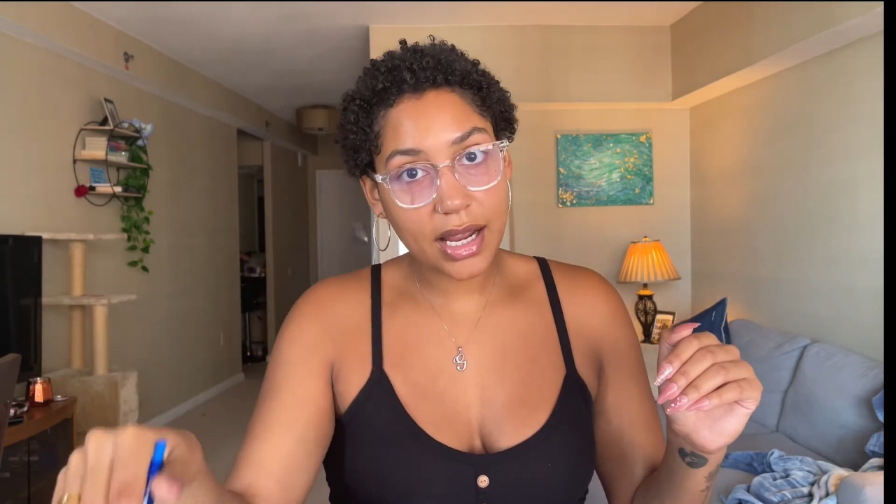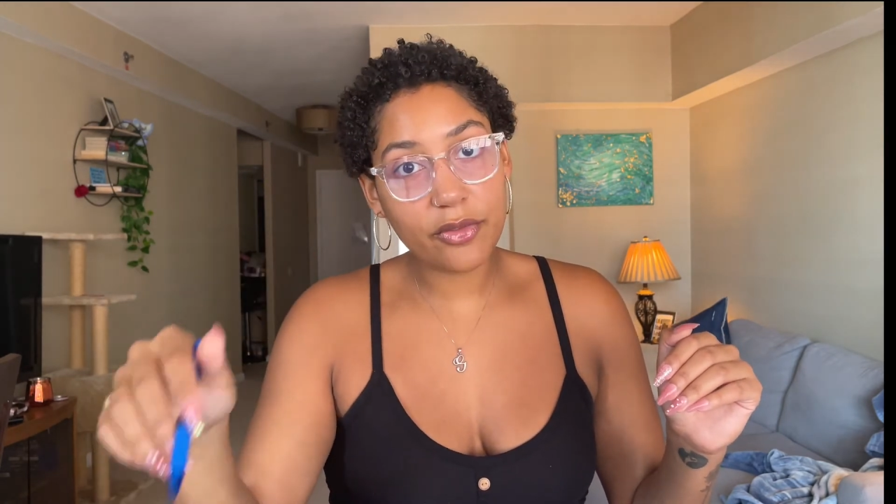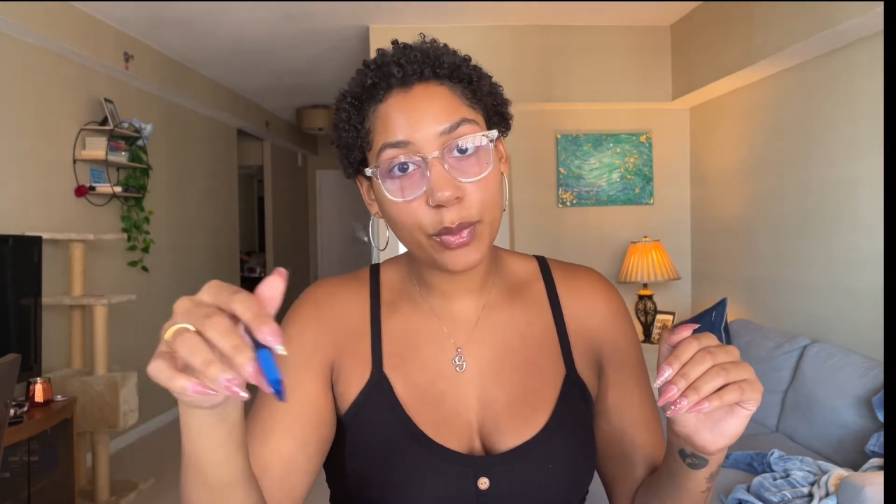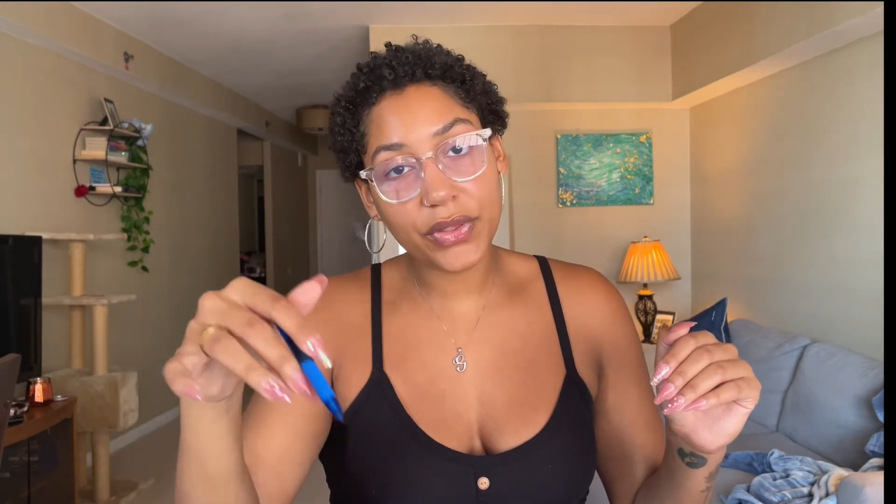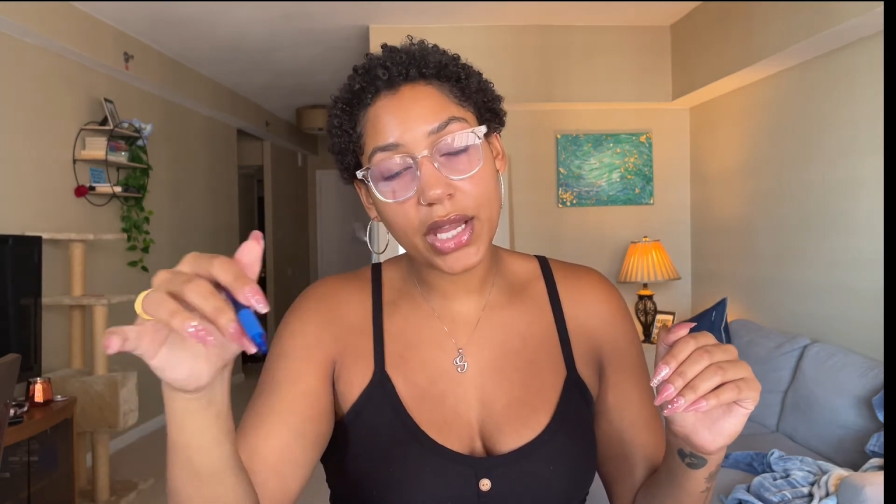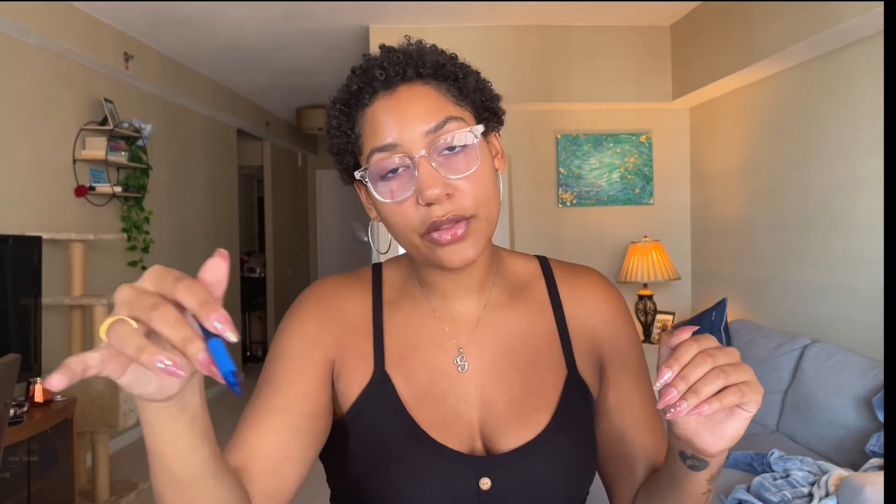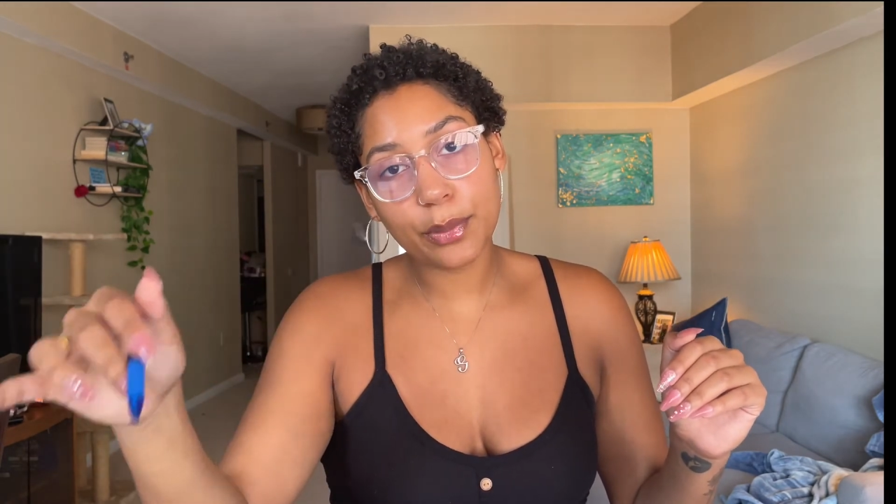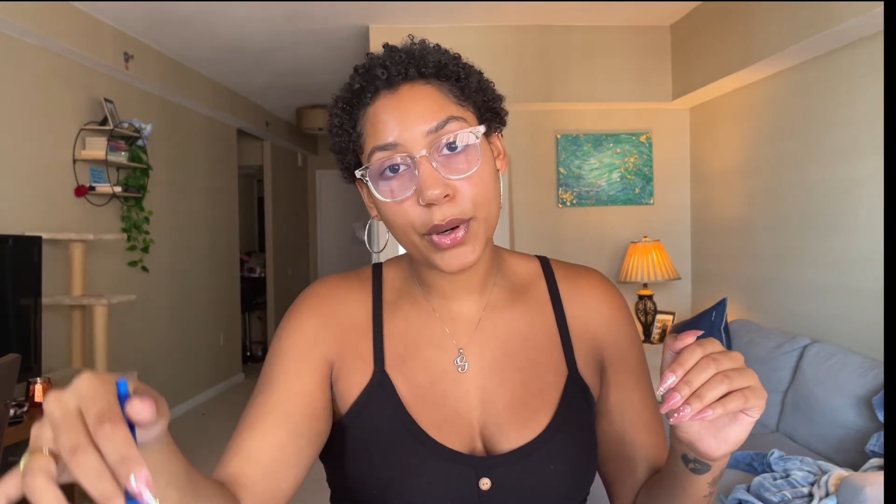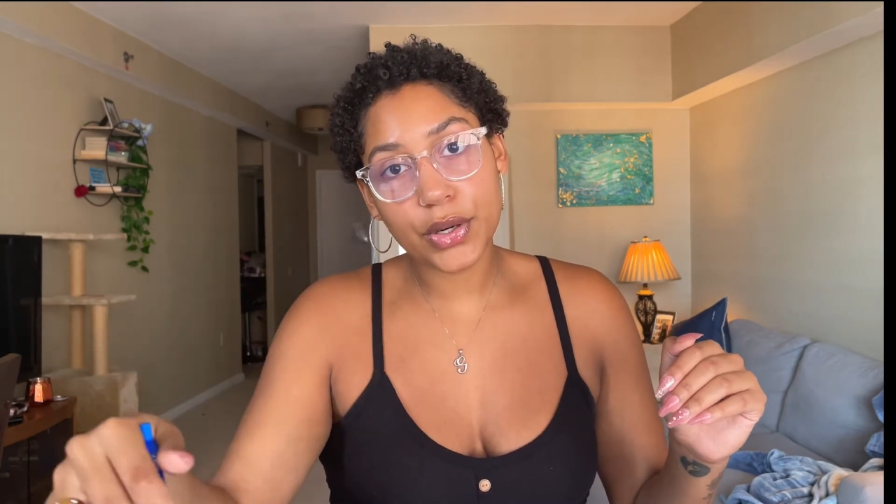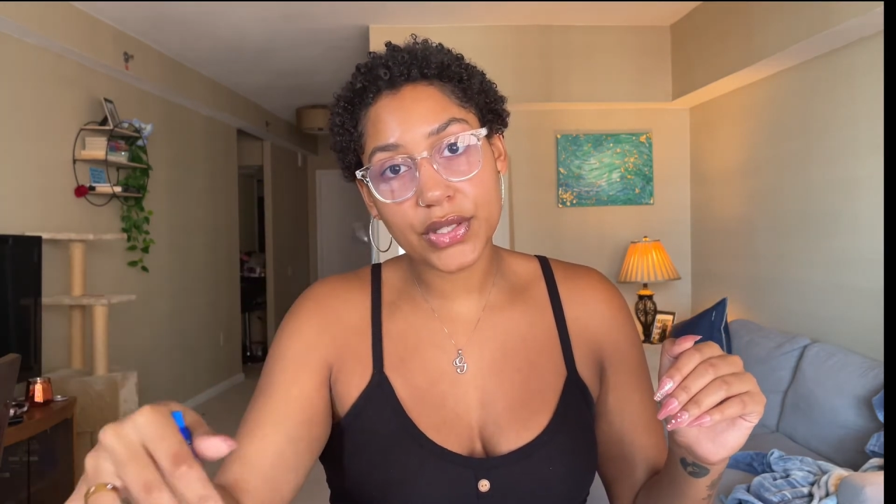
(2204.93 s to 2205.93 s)
of what the other
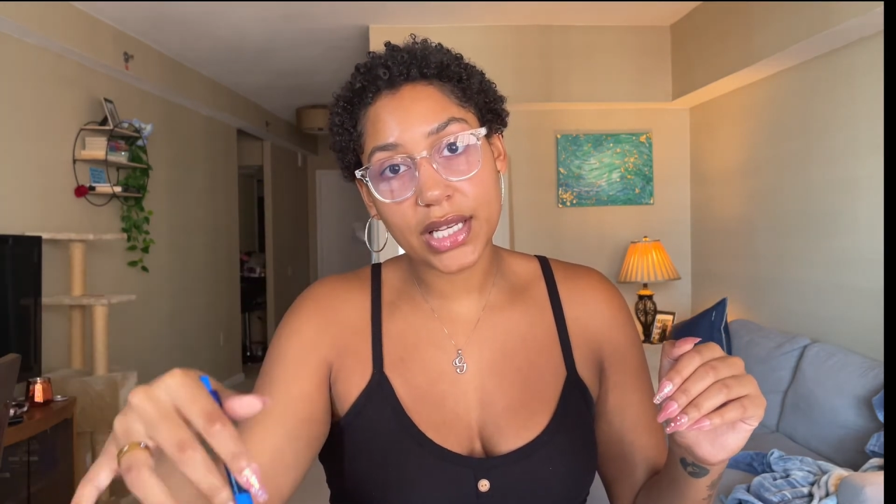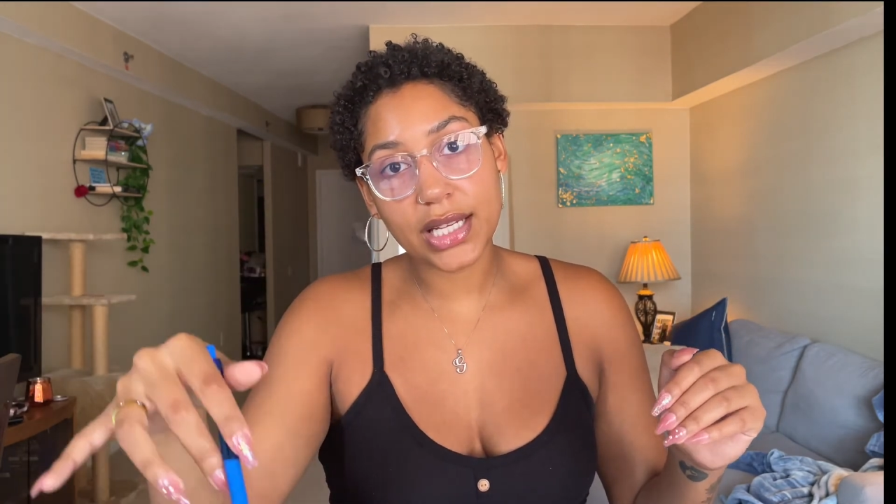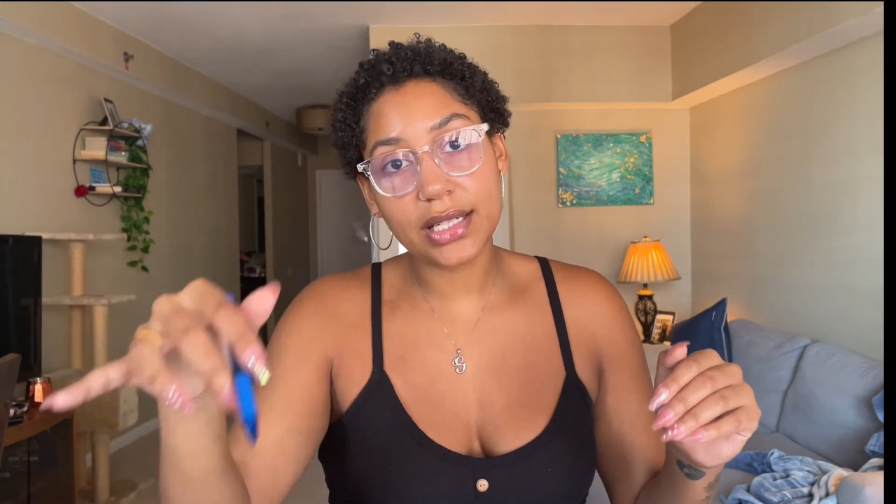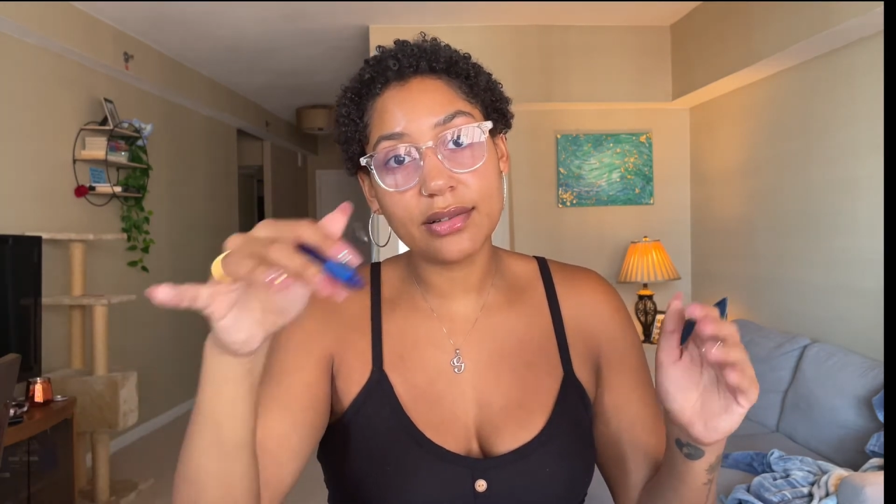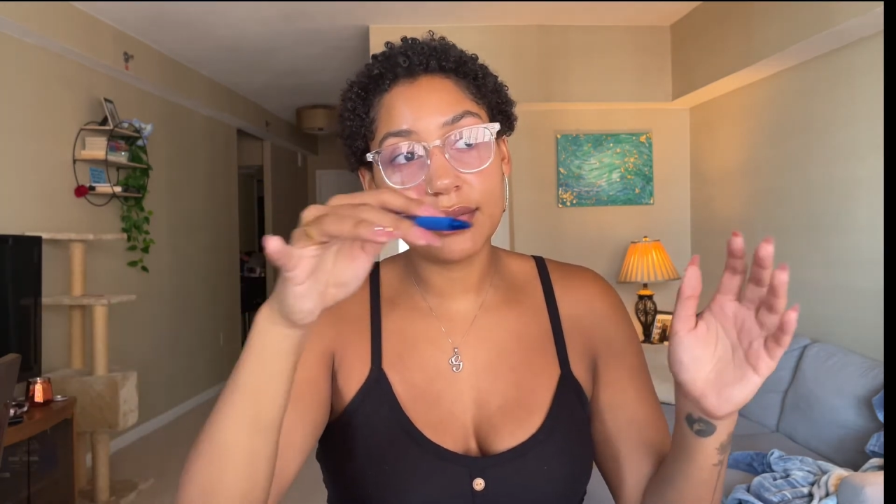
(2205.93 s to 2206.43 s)
person